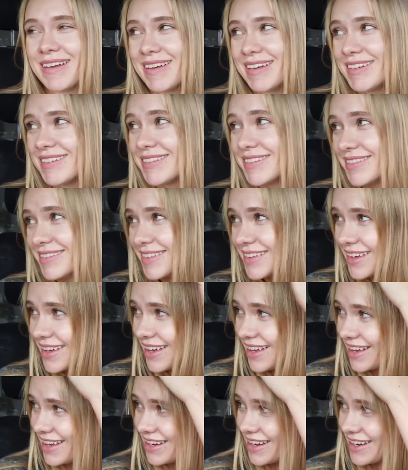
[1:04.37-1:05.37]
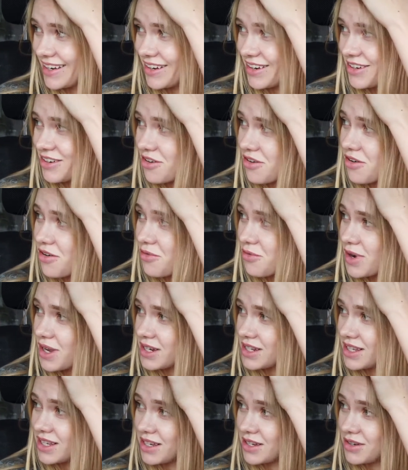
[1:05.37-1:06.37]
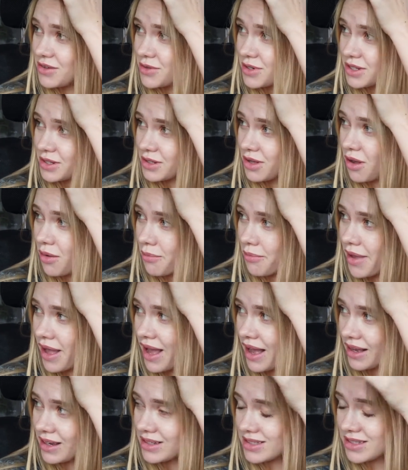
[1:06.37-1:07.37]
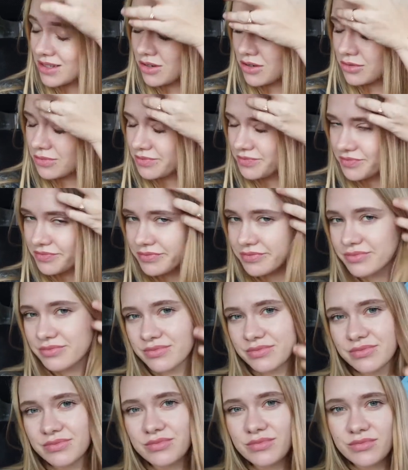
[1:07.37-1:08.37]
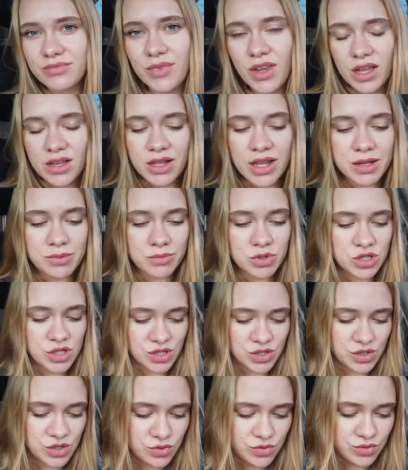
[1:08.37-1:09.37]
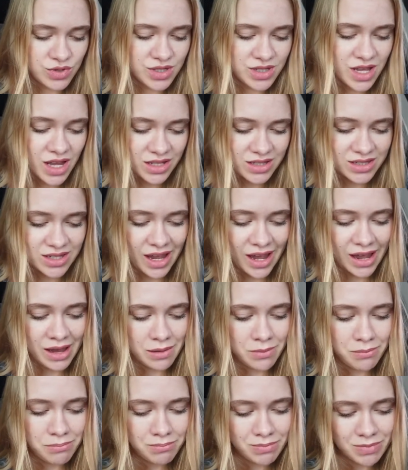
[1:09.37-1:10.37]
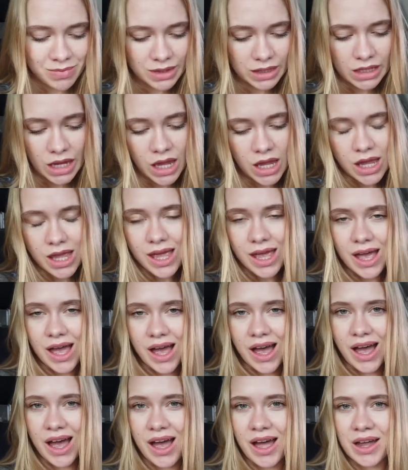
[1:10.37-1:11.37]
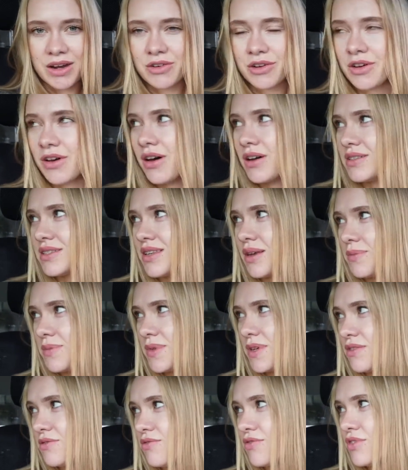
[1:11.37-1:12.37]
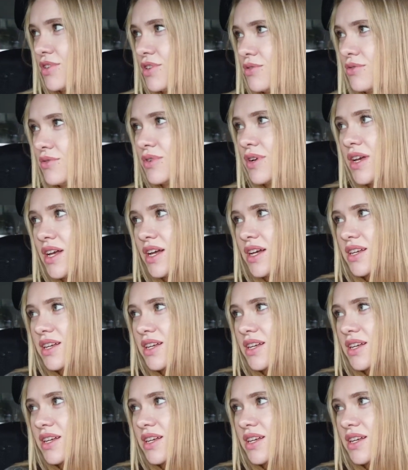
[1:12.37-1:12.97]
And I don't know when he will come back, so let me just use that time and record something for you.